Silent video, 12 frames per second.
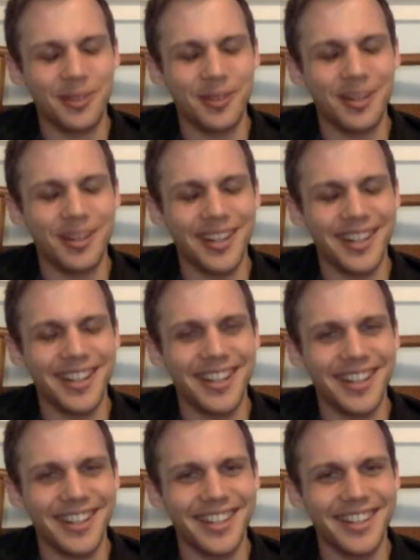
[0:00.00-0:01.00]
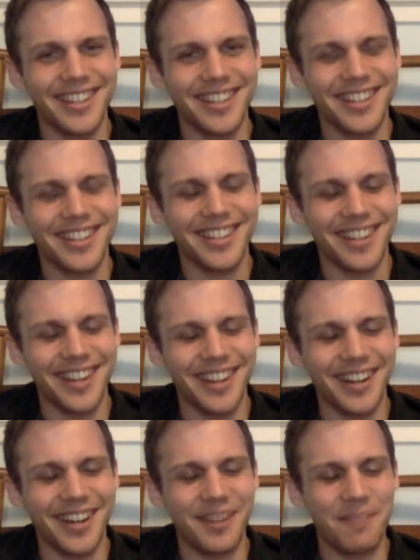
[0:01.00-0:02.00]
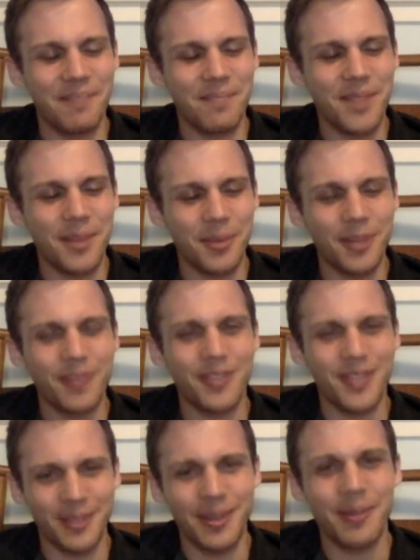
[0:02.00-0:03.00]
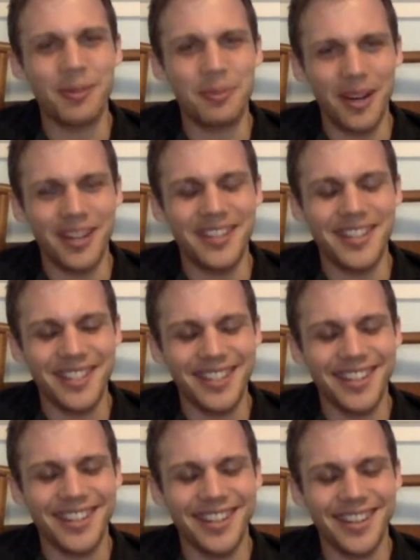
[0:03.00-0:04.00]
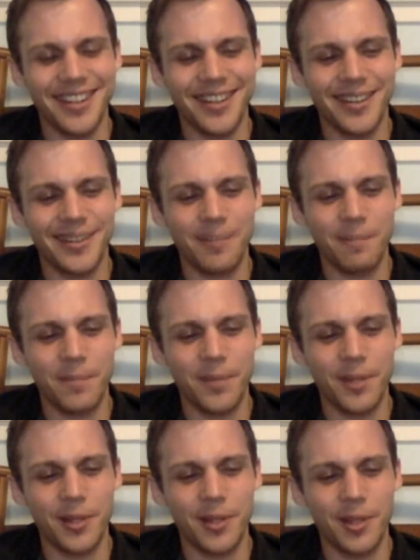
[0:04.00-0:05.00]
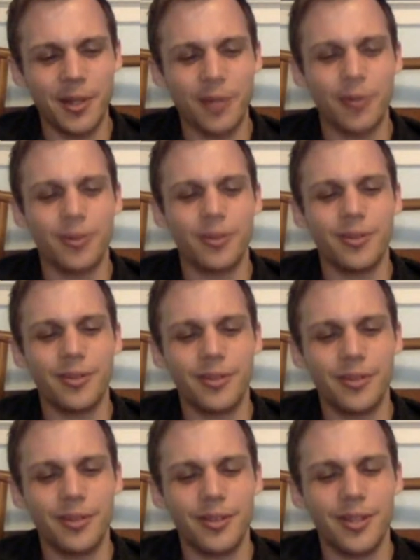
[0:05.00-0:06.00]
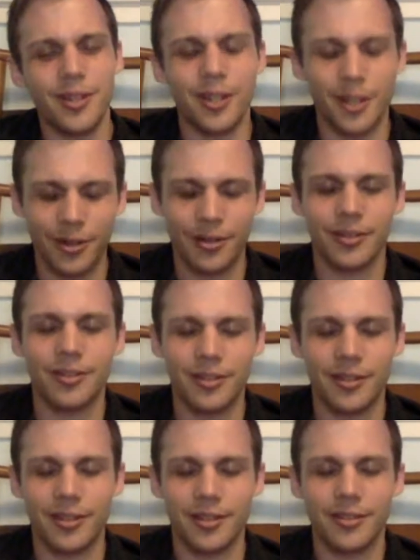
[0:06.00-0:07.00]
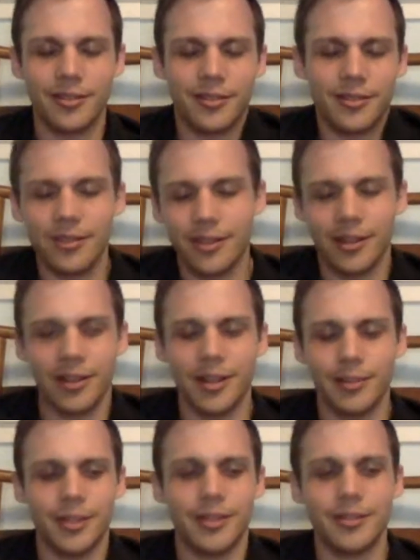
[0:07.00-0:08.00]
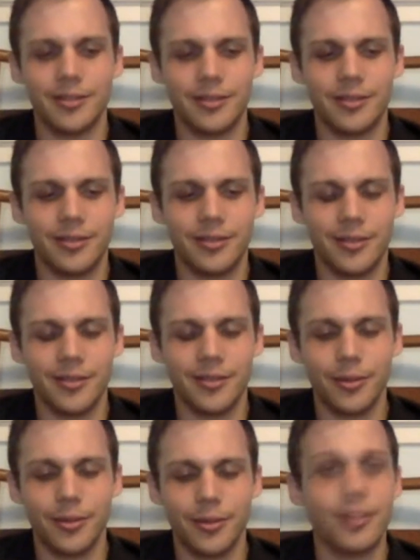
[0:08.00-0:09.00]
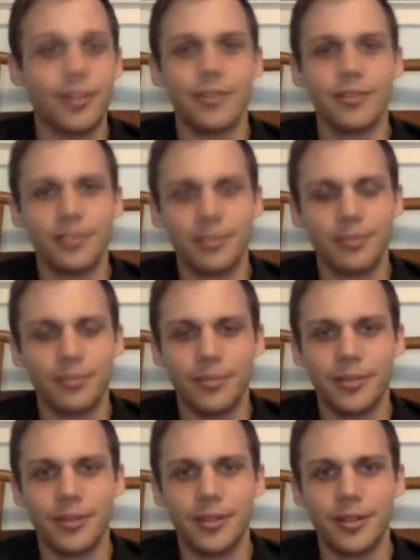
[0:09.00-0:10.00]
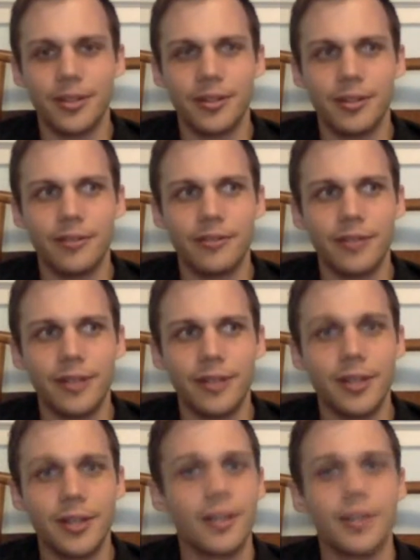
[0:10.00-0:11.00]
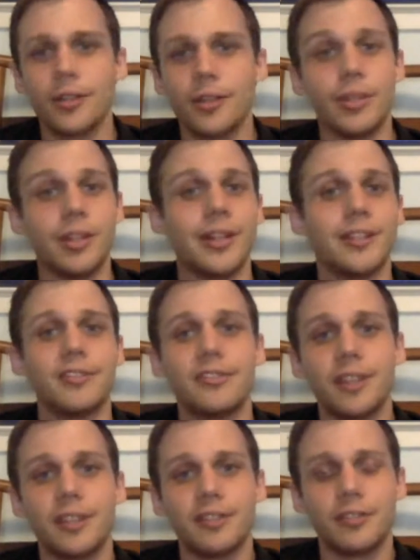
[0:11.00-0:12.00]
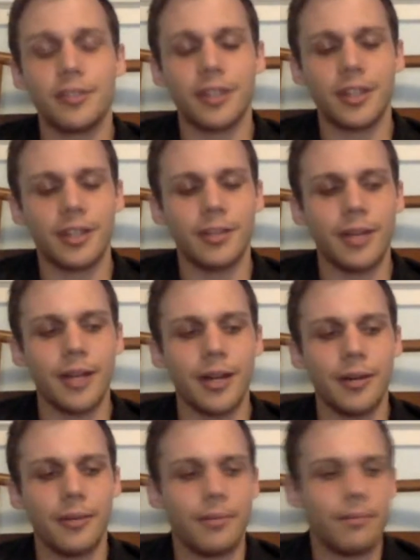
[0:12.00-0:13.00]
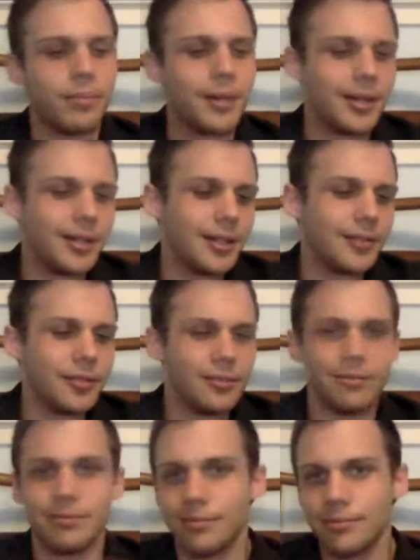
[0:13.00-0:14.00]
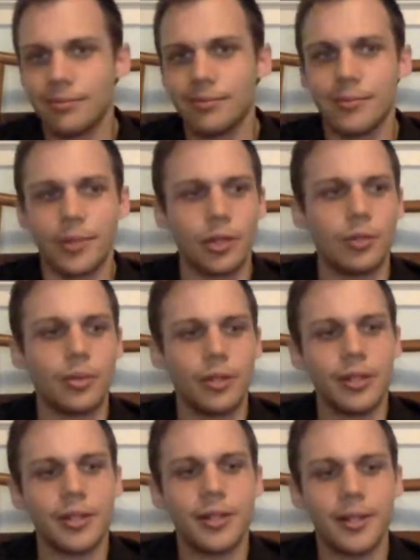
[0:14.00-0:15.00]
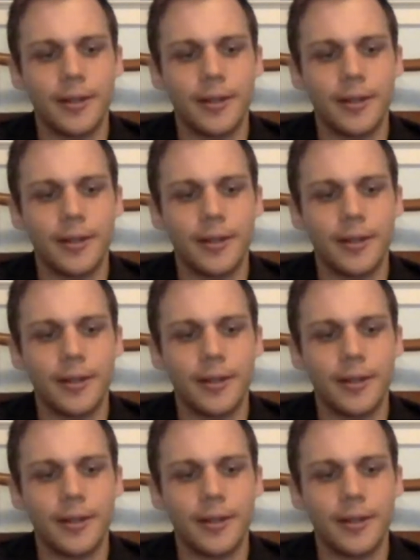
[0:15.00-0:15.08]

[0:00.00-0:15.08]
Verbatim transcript: cool. I like, I like that. Um, I will definitely keep that one in mind. You know, in the current climate or ethos of could be the United States you're thinking about, but even globally,